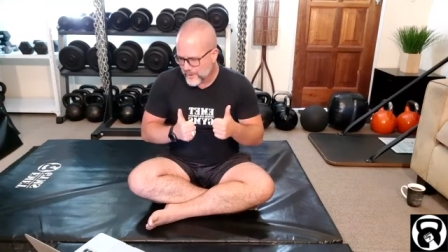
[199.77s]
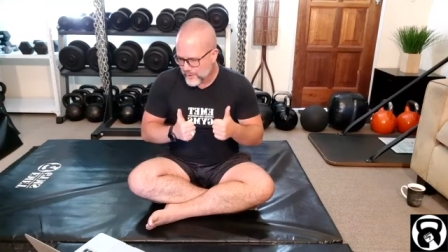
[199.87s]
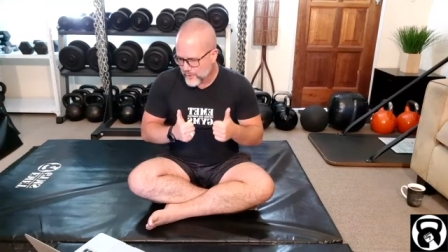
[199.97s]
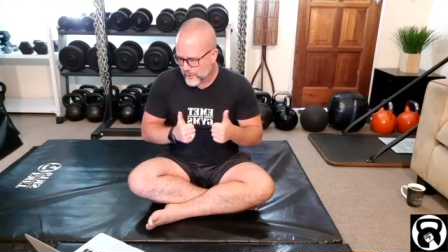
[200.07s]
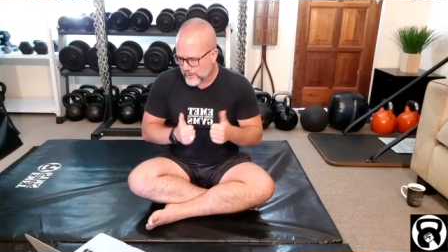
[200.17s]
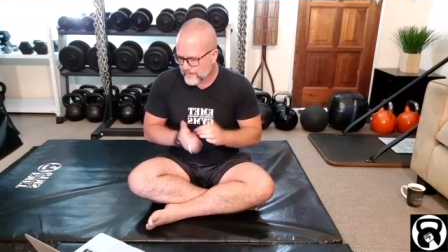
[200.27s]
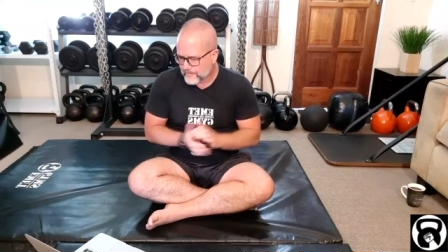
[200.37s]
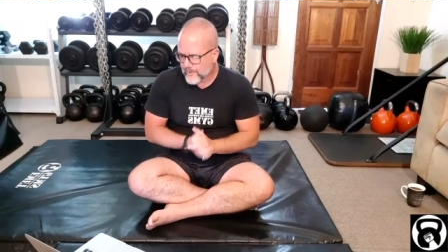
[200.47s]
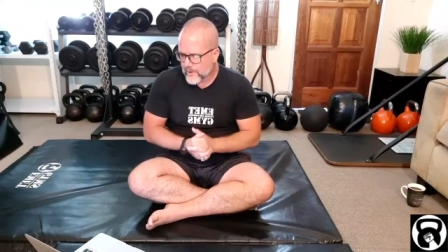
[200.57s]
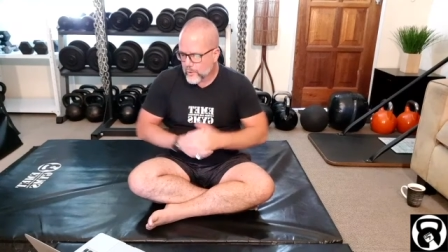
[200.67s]
Cool.
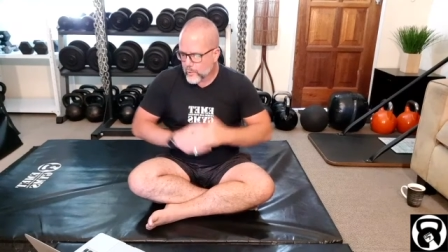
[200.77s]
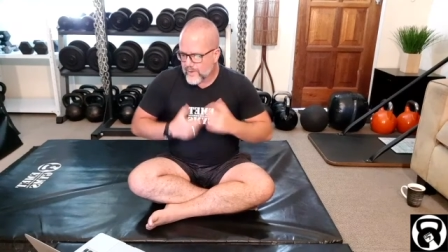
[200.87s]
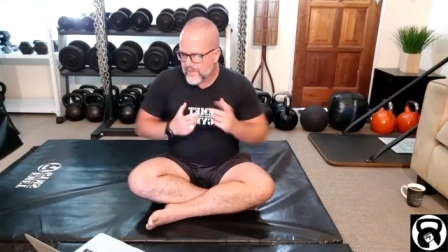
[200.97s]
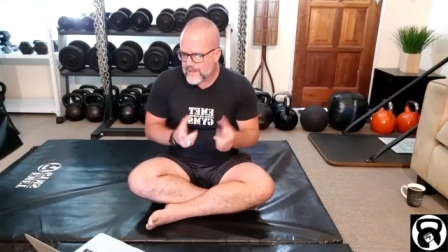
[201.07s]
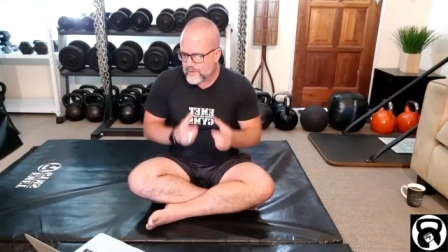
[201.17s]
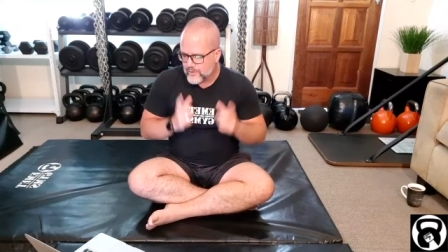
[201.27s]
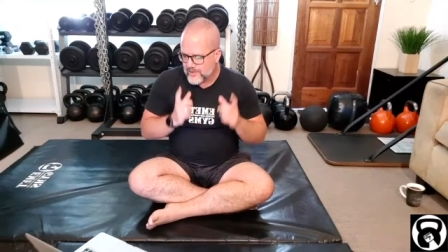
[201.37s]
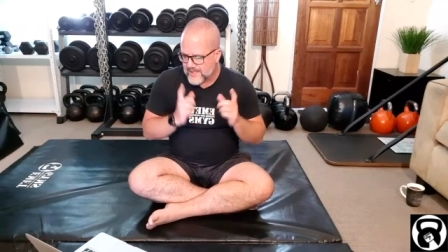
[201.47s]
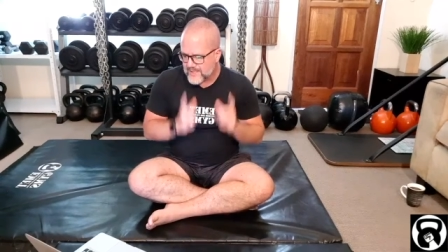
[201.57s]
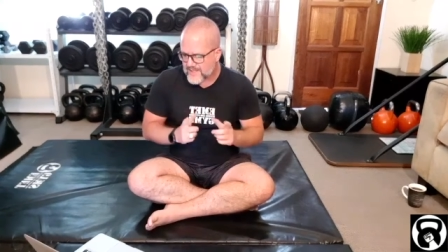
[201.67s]
We then do
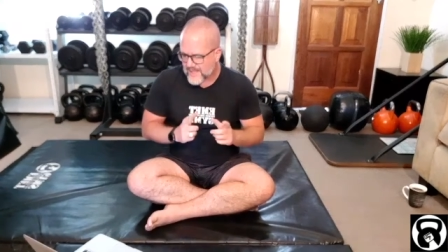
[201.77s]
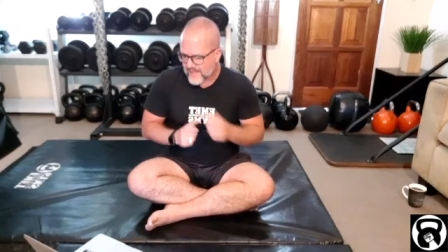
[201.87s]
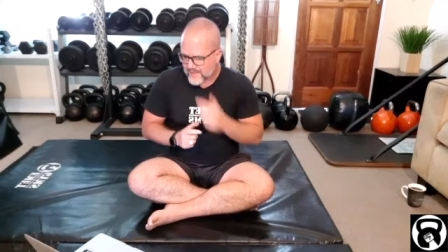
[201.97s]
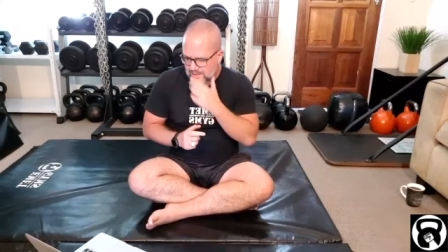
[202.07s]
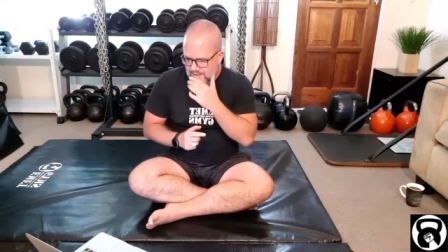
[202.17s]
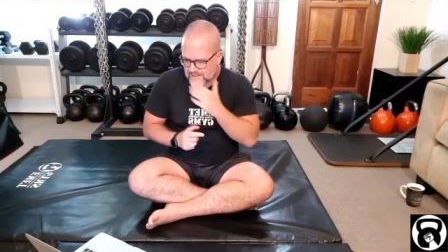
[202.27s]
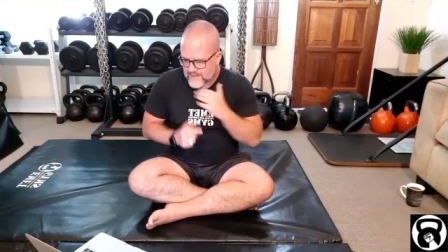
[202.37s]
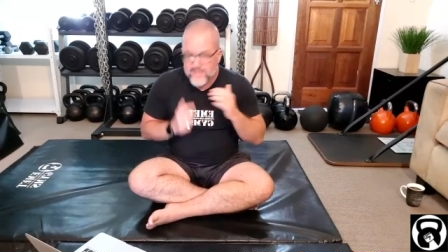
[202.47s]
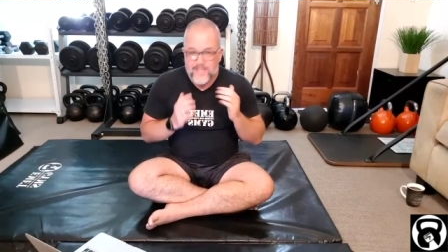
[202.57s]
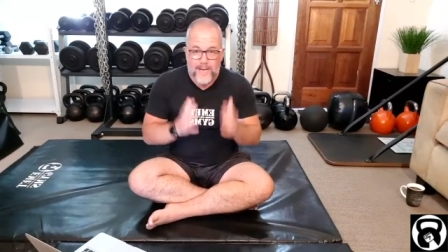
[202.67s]
the exact
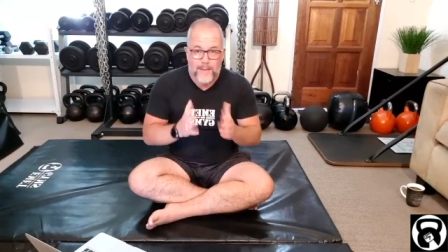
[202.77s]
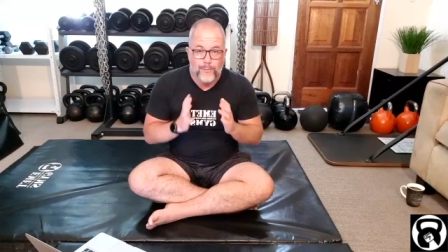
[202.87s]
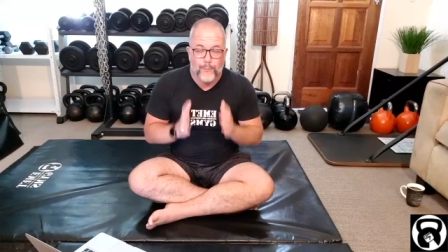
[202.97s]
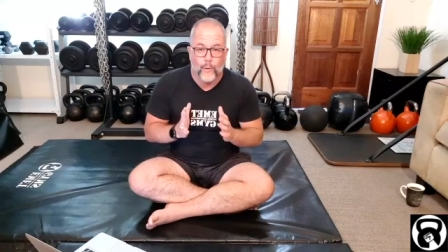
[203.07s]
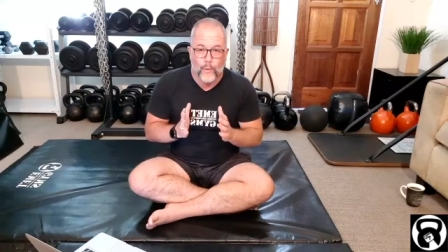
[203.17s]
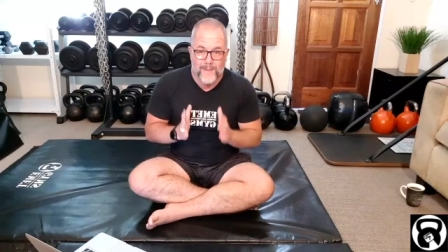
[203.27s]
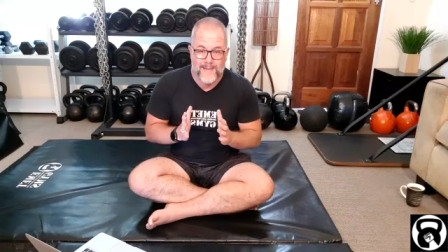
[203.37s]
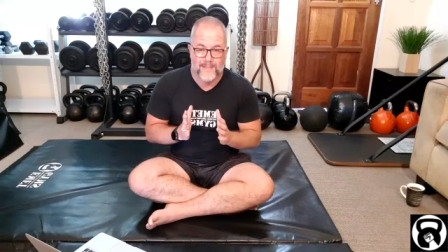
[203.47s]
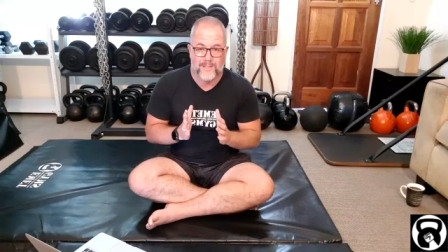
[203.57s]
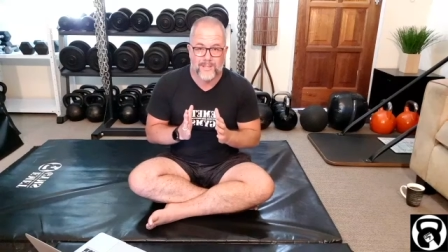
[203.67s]
same
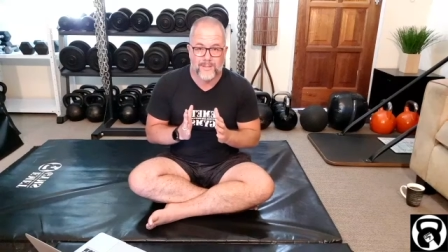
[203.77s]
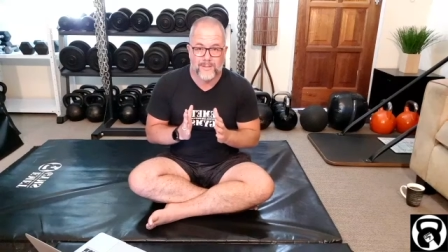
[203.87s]
format,